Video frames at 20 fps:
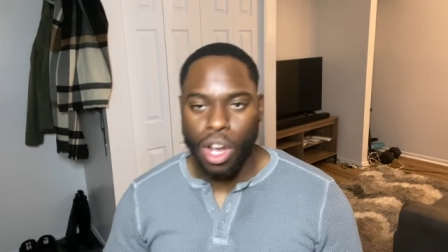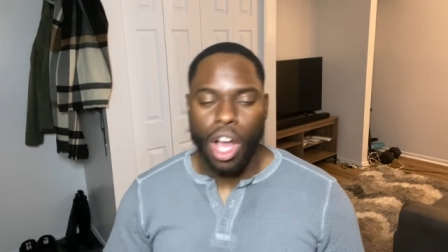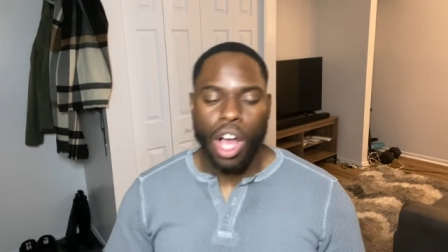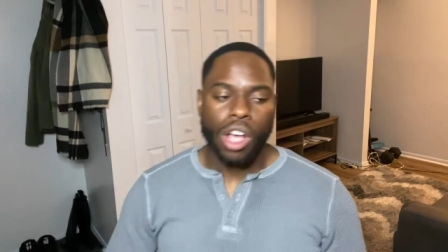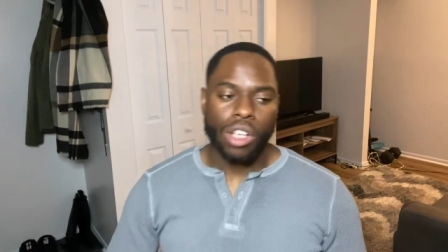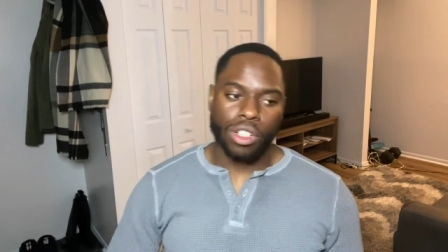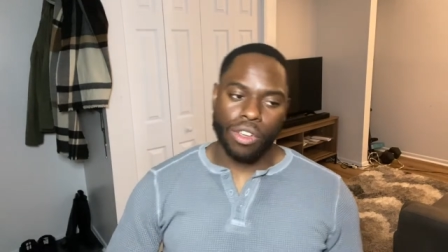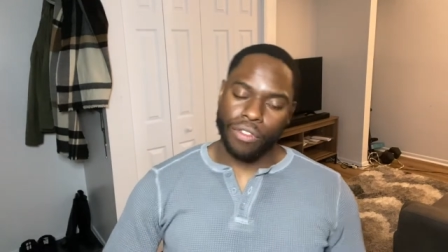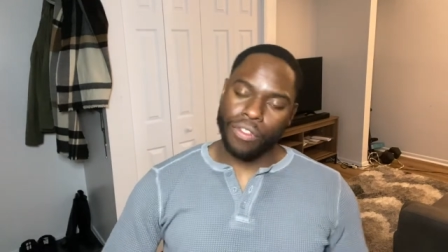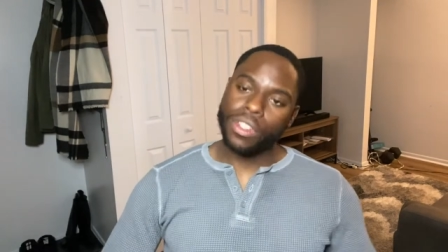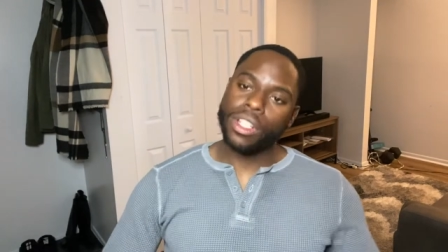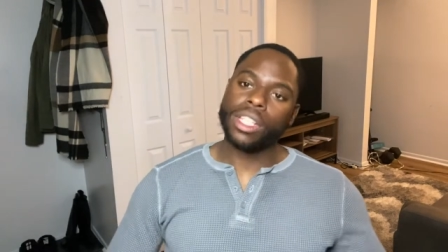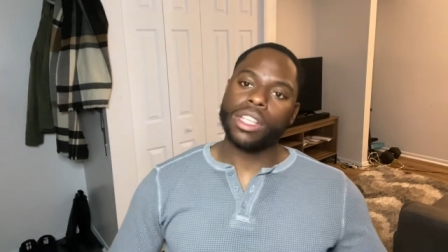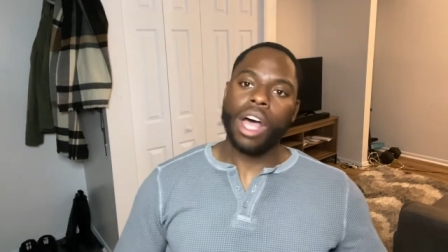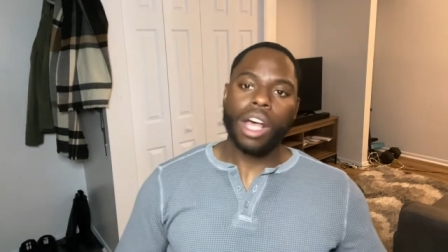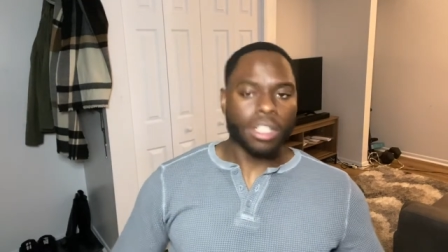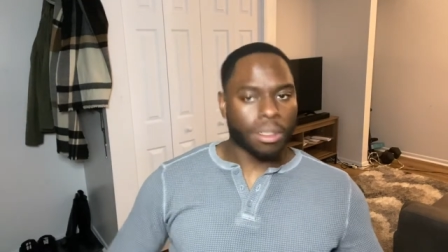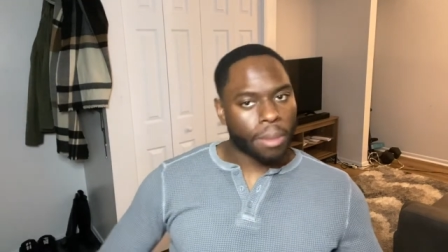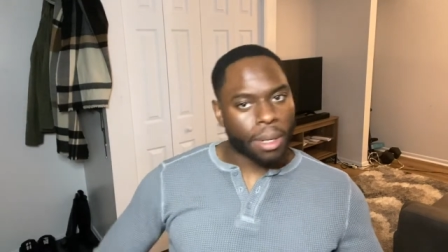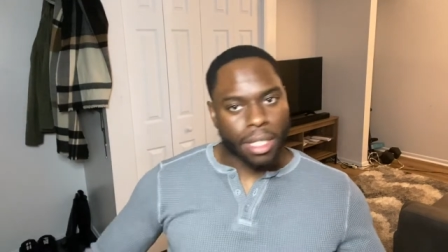So fifty
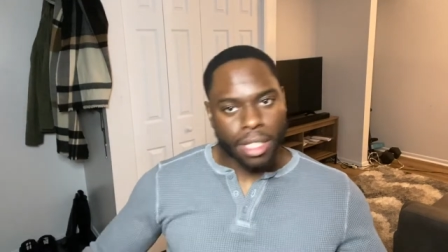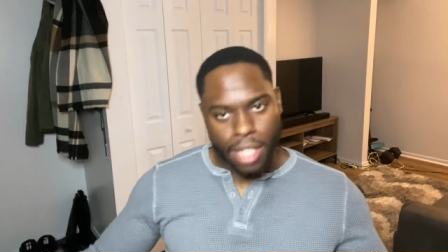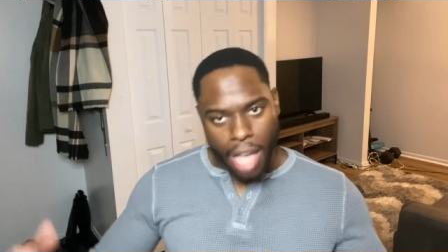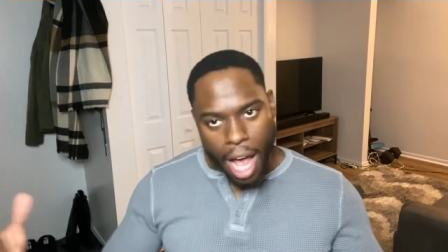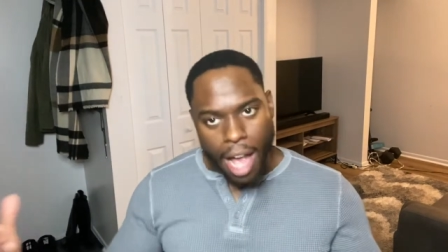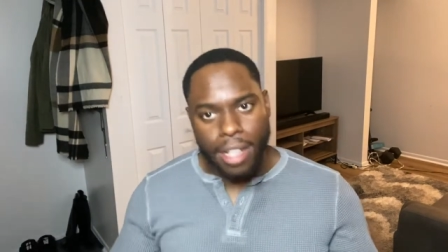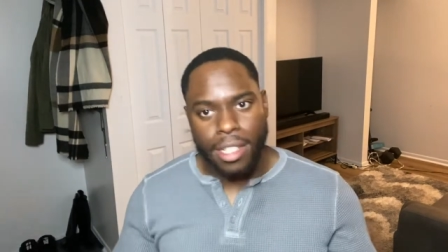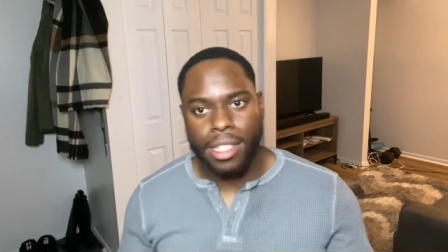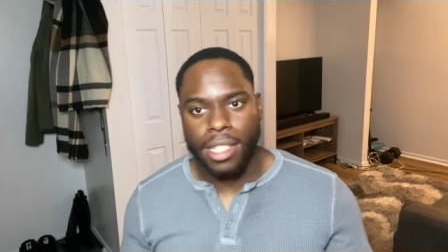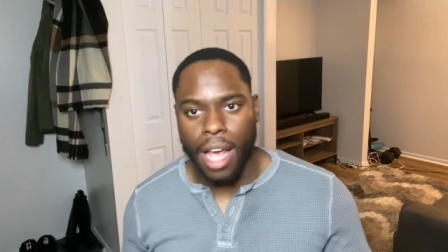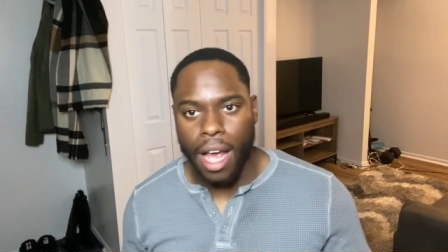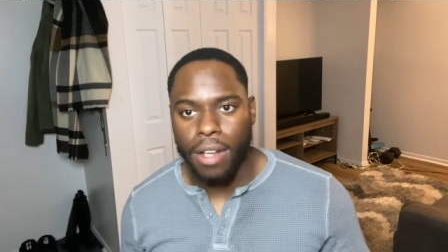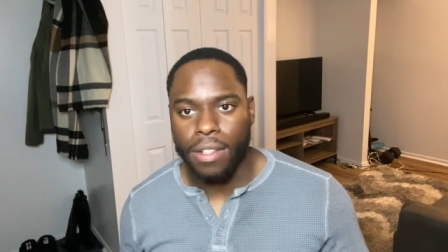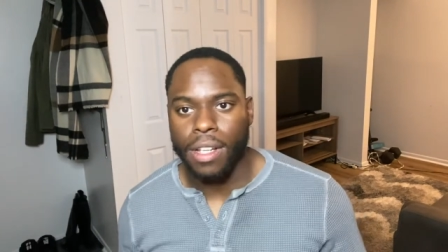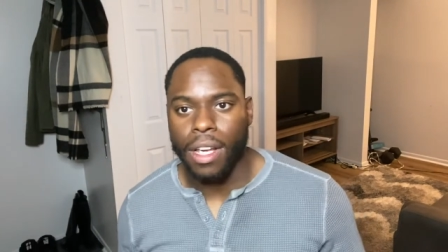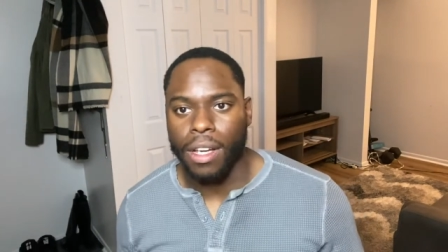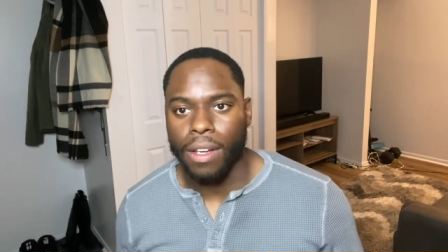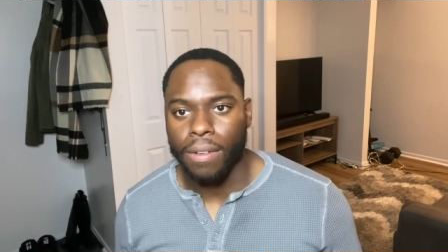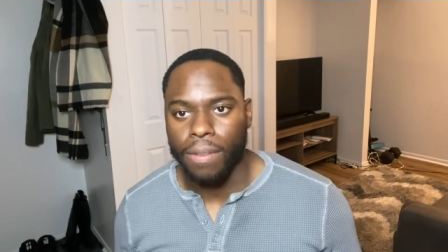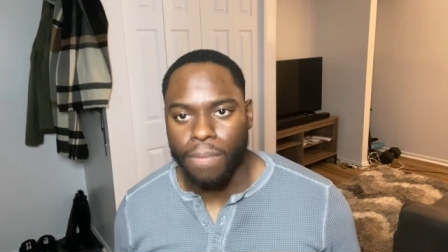dollars, my dad sounds
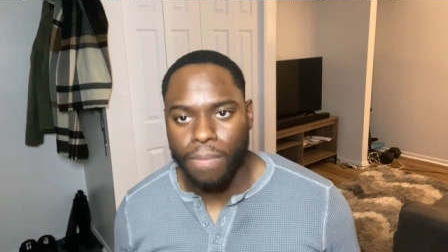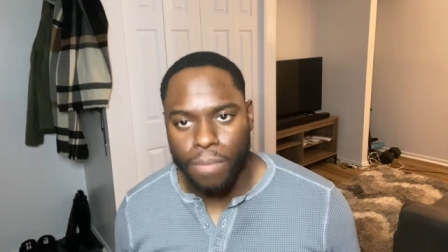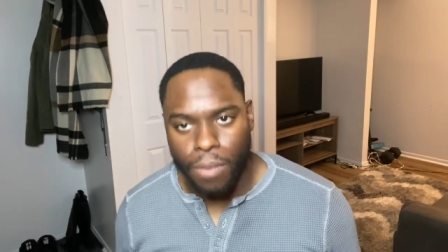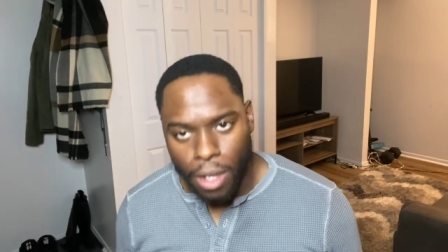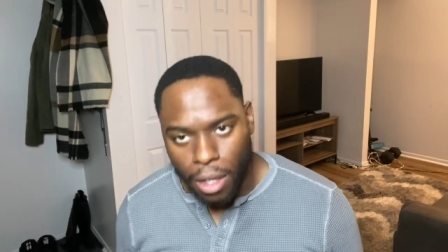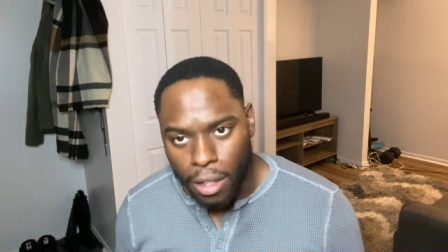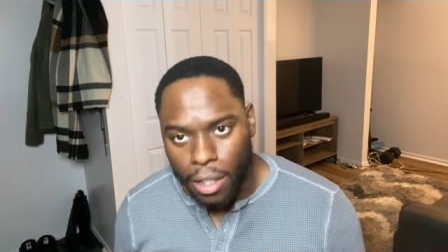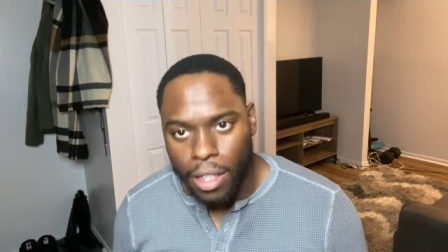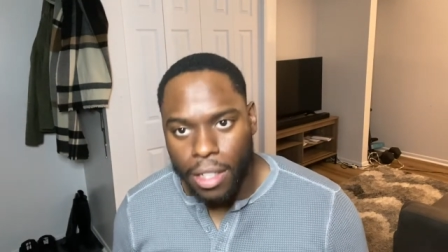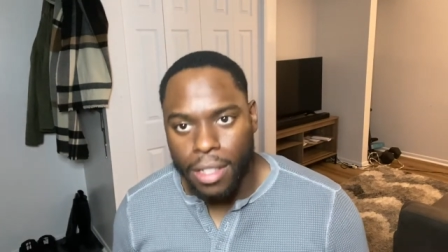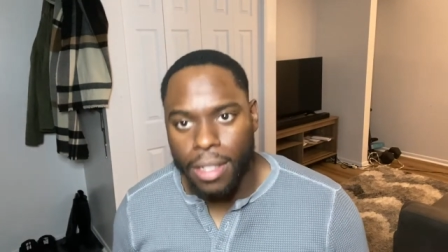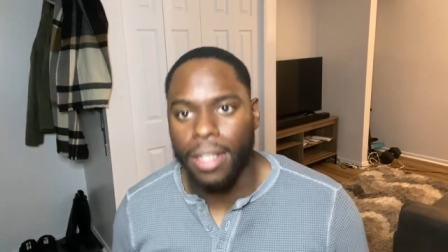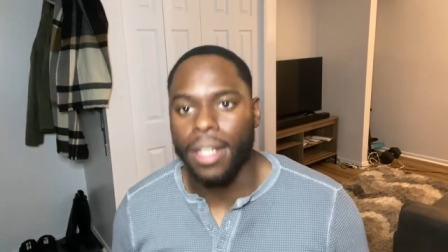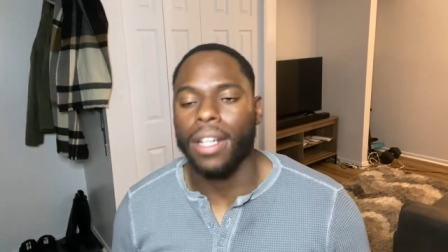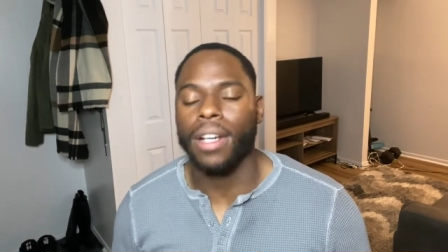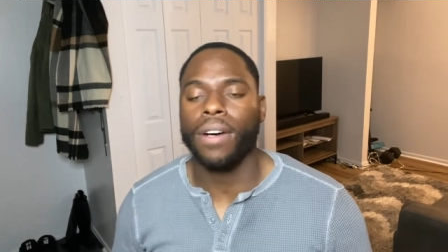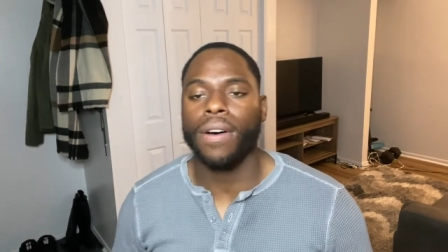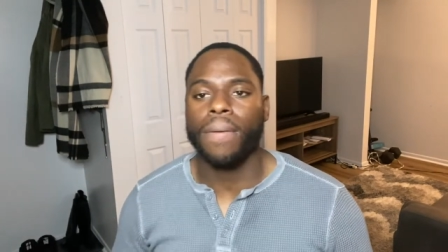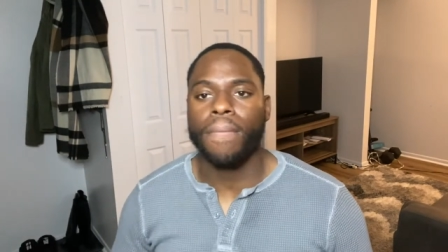like a, a good deal.